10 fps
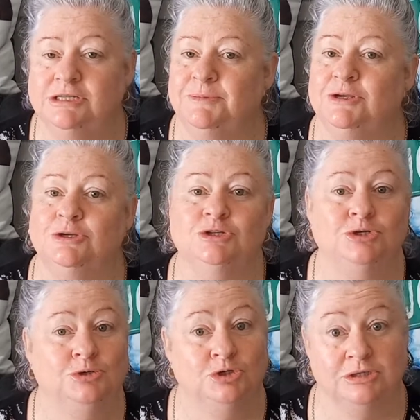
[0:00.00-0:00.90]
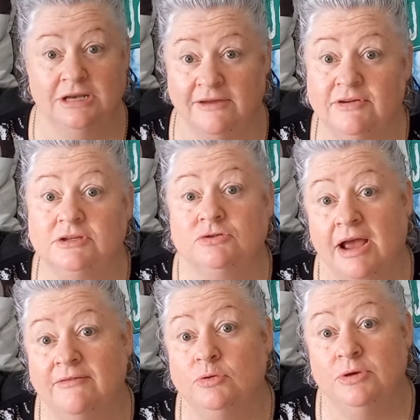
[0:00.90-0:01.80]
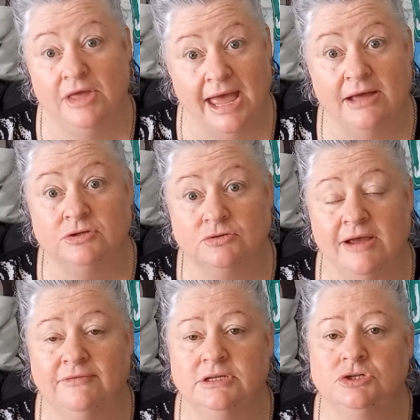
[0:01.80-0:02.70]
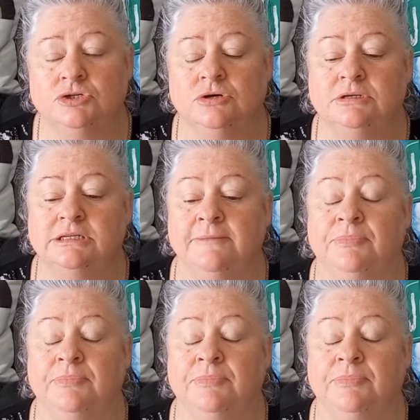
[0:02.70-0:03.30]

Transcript: because you should never travel without travel insurance.